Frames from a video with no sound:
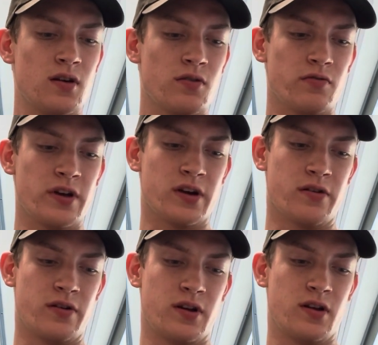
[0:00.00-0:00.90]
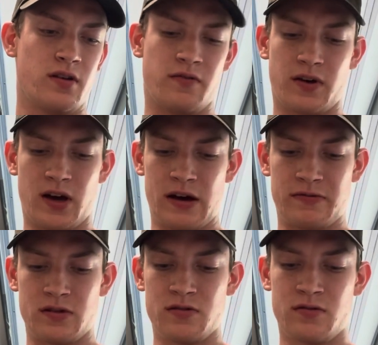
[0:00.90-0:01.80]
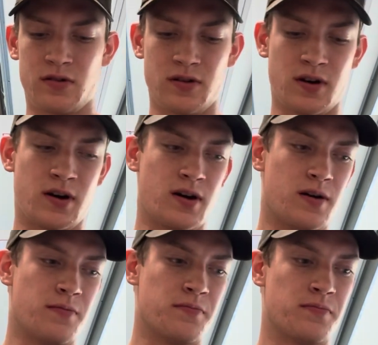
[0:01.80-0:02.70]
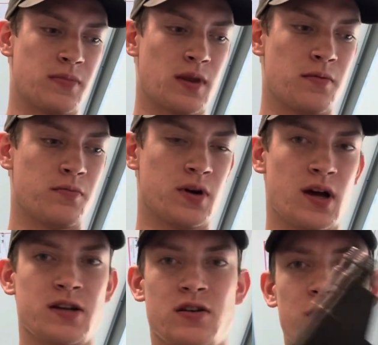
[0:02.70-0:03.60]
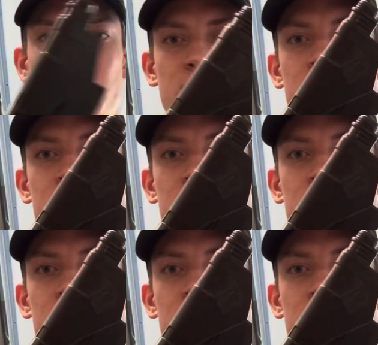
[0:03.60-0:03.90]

recoat it if I have to. But yeah, so I'm gonna